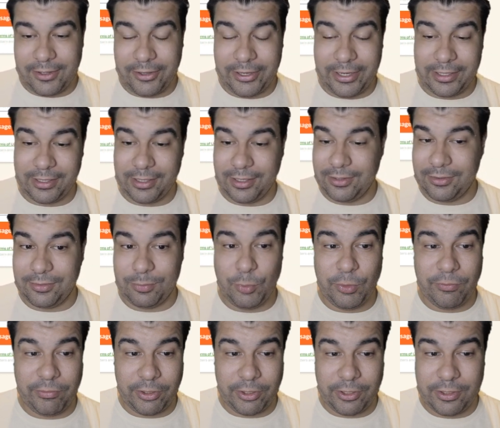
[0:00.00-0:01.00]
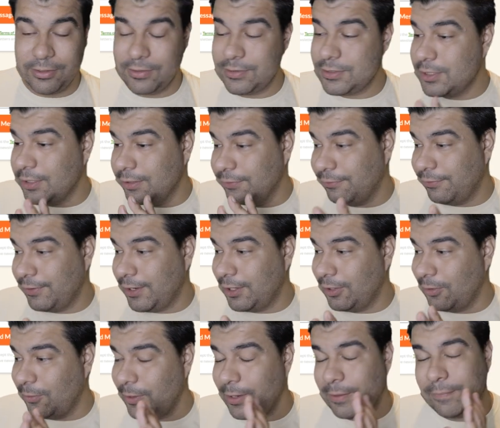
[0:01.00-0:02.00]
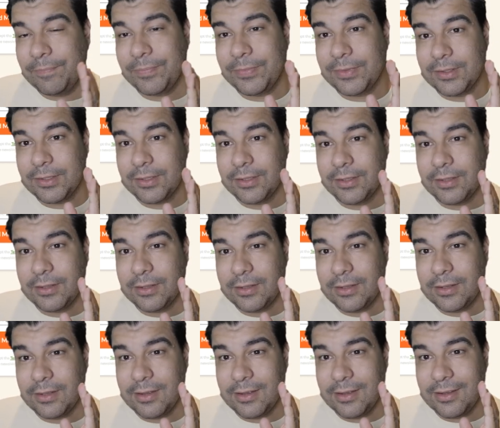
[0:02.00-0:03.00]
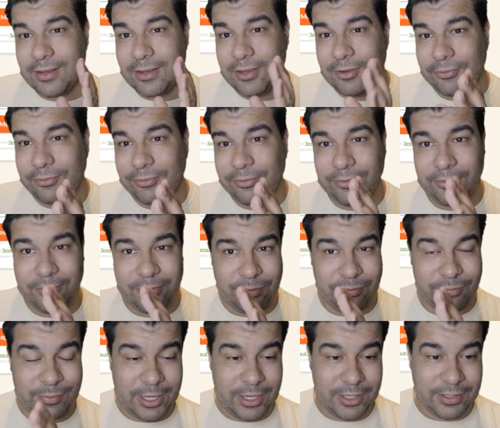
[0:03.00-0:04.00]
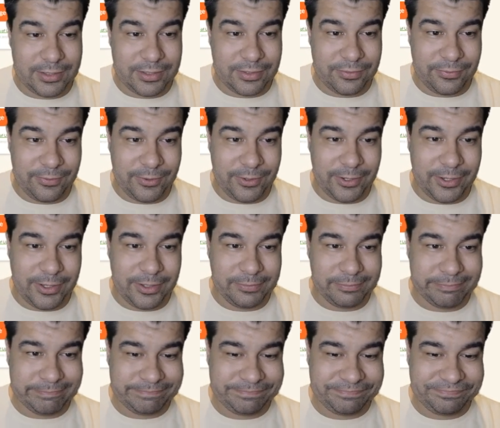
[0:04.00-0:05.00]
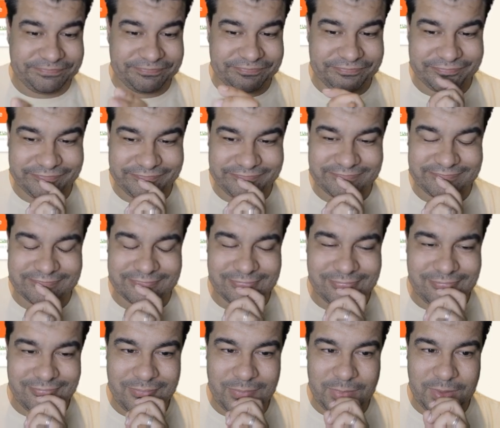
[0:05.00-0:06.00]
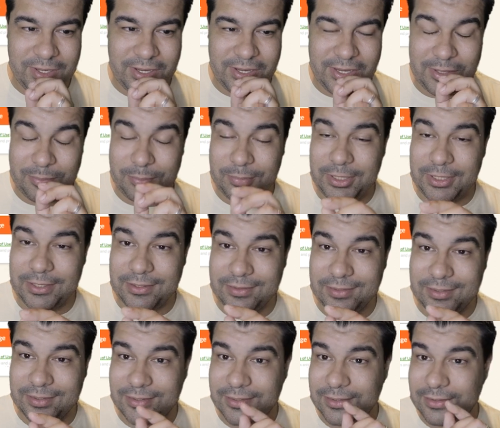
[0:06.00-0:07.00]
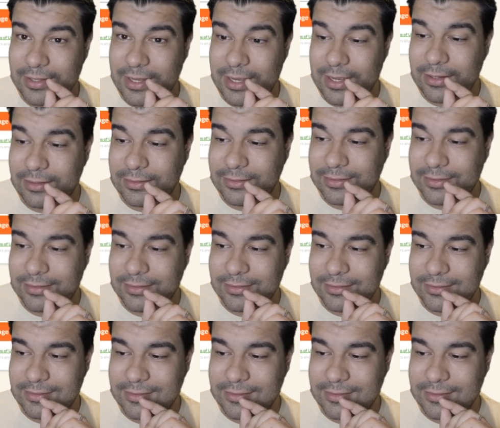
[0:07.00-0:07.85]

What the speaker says: Alright guys, moving on to the final one. If you've made it this far, it means that